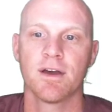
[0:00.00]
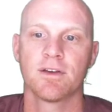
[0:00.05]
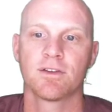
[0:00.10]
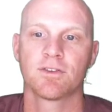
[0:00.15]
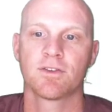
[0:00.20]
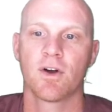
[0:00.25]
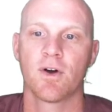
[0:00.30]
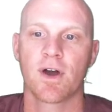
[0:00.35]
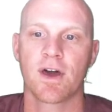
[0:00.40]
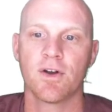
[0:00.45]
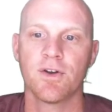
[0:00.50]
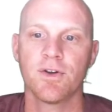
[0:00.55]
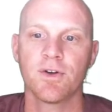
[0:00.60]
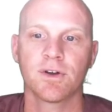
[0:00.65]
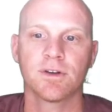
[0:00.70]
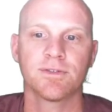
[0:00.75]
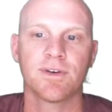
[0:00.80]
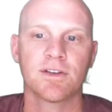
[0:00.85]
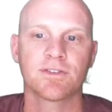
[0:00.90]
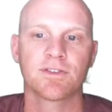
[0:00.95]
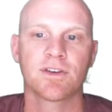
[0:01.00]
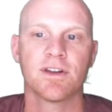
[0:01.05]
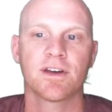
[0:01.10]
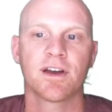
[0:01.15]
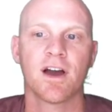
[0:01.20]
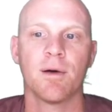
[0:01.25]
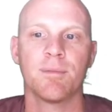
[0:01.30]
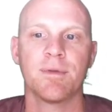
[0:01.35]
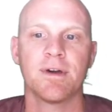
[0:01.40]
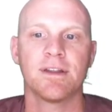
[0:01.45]
So, and our nucleophile is going
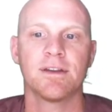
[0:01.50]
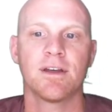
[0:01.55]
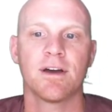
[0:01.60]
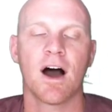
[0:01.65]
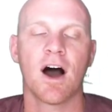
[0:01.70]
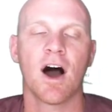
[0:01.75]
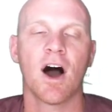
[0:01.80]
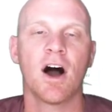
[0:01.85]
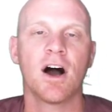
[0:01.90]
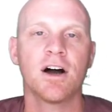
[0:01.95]
to come in one